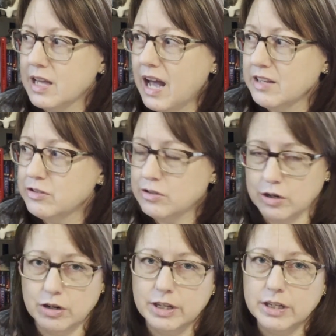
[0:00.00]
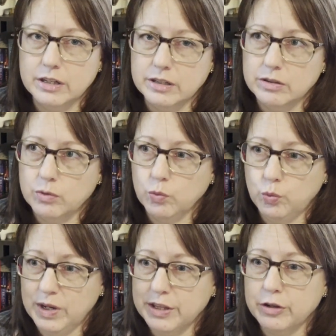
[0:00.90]
I started
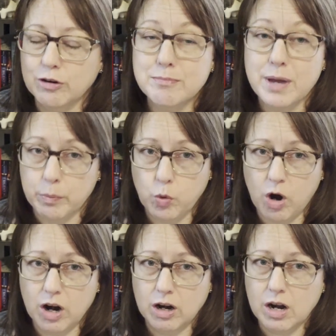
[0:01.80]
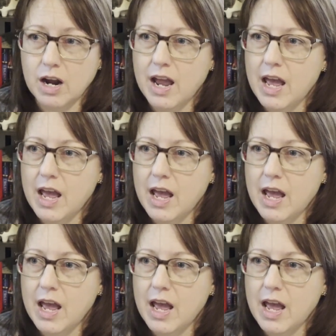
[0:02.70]
with her memoir